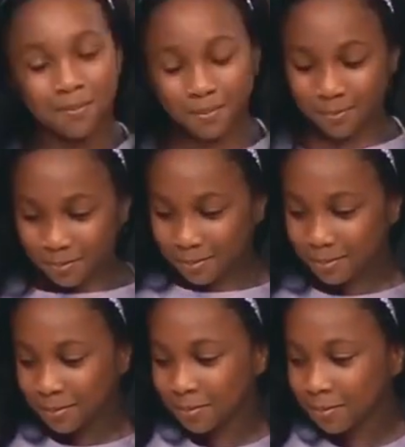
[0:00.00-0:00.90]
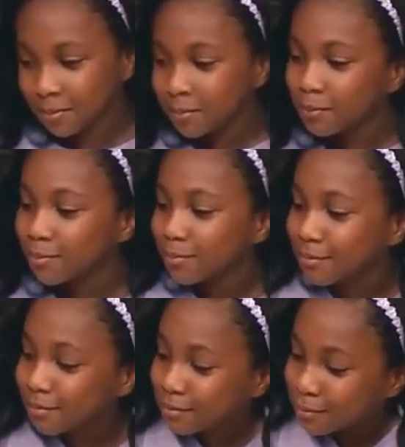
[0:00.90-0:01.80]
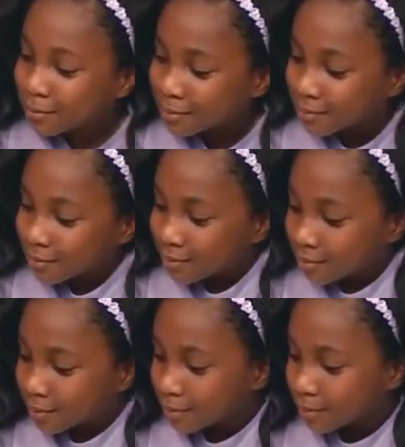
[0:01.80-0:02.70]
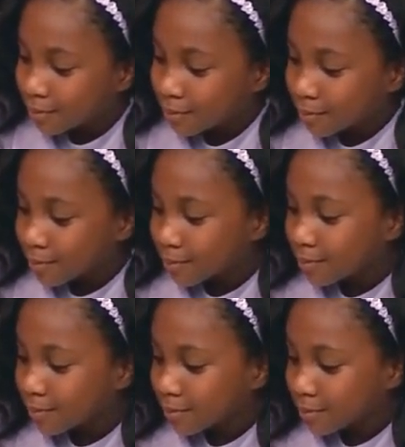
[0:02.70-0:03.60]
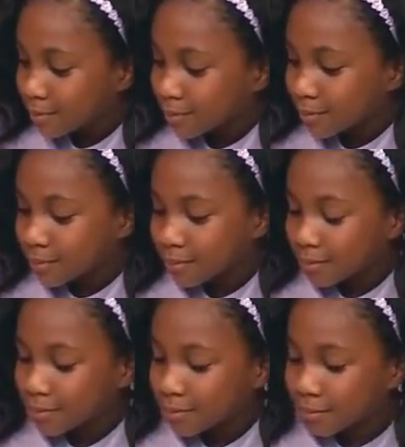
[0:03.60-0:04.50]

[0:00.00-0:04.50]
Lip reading: This person isn't speaking.